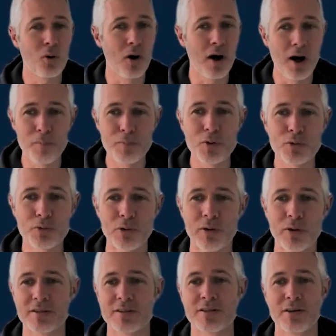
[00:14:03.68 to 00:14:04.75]
will help you through
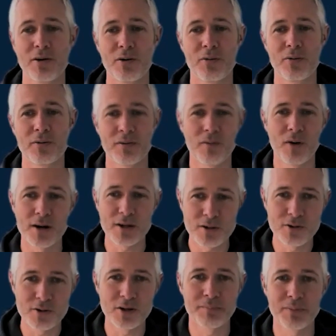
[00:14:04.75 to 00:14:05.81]
it. So why don't
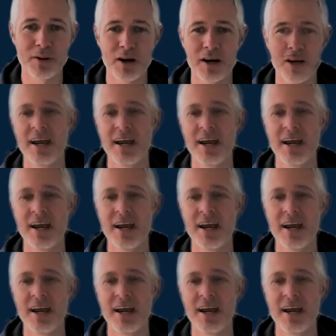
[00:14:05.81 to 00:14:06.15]
you jump on?